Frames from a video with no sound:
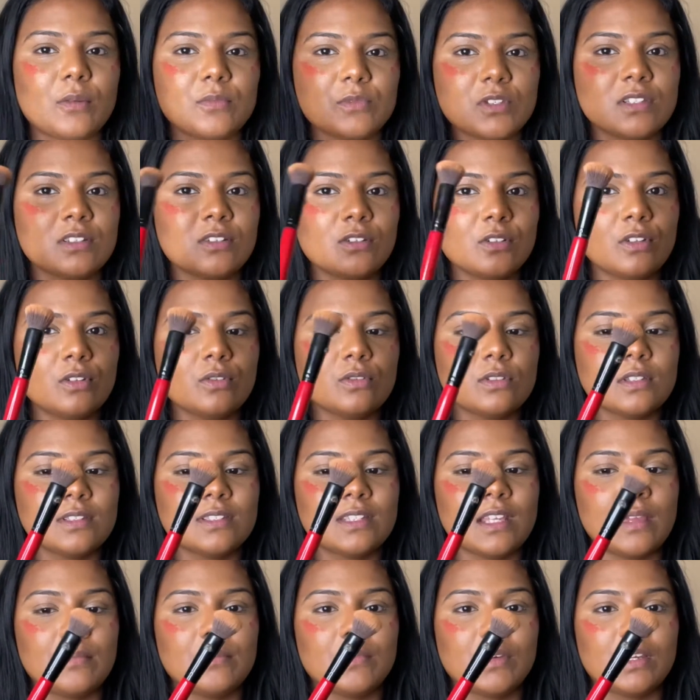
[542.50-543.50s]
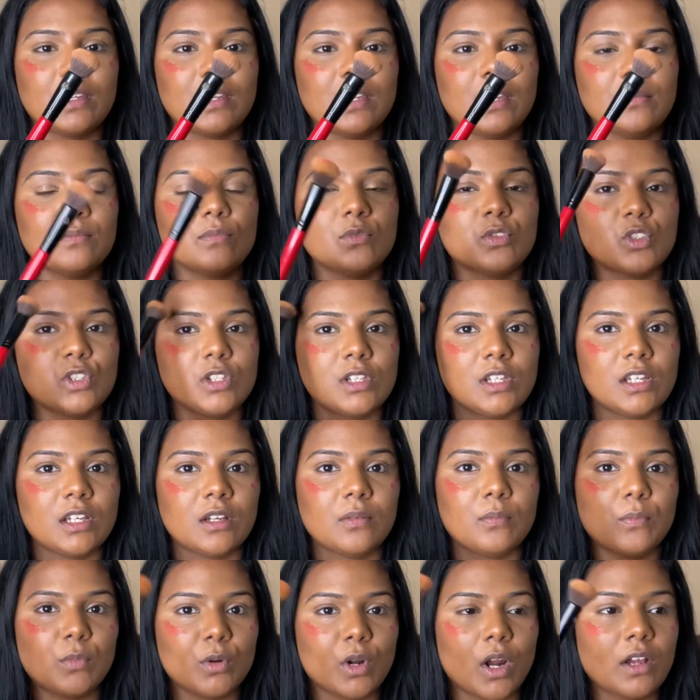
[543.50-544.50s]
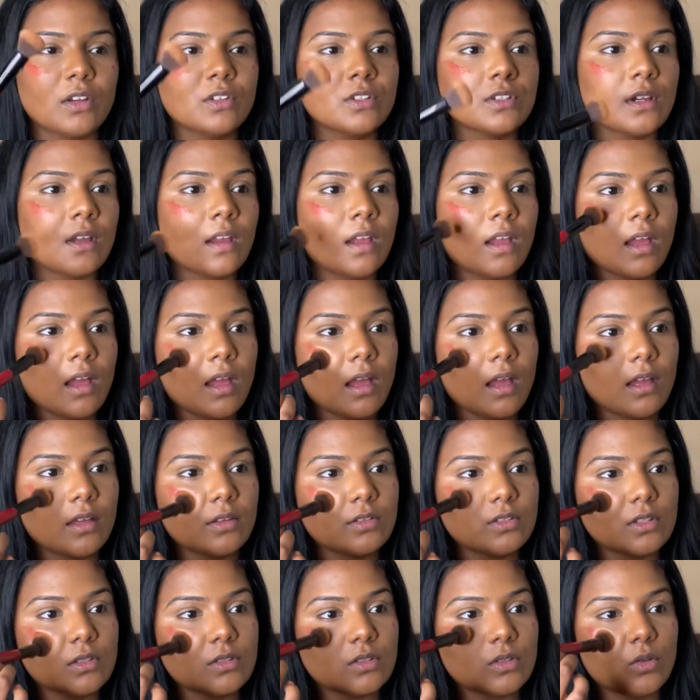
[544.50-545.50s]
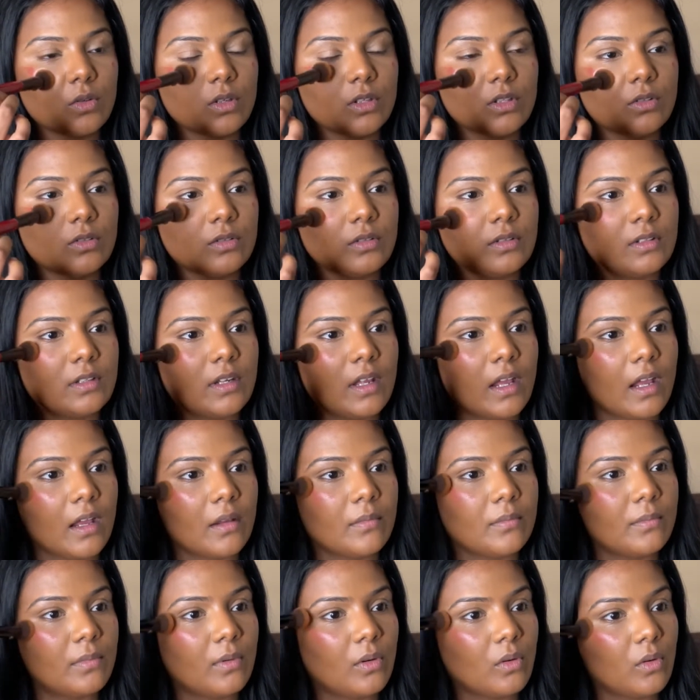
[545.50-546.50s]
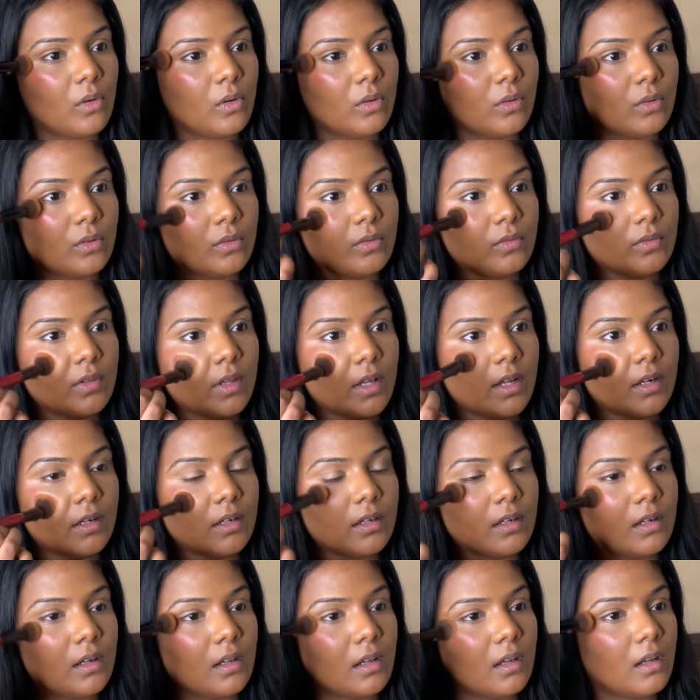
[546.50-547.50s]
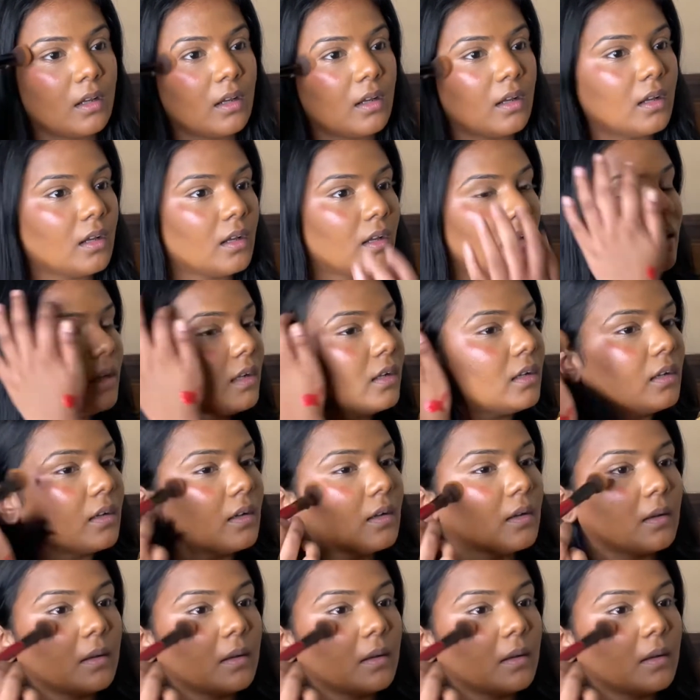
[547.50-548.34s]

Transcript: just going to use the same cream cheek brush and just going to dab all of that in.